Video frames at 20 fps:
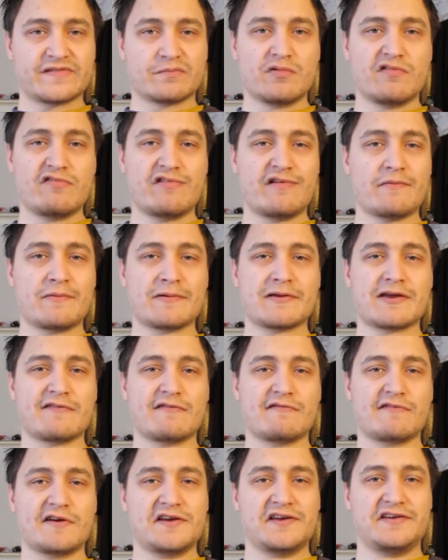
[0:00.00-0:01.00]
movie we give a
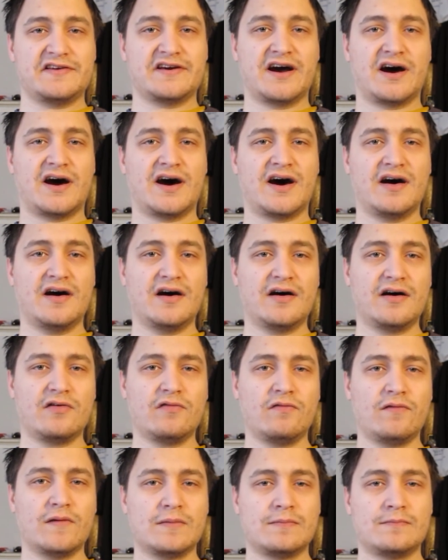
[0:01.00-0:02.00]
rating
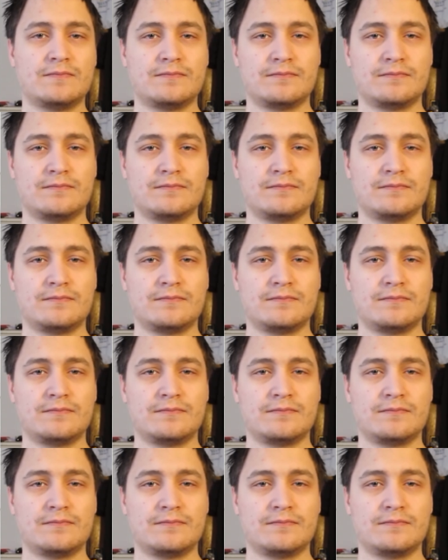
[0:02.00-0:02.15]
of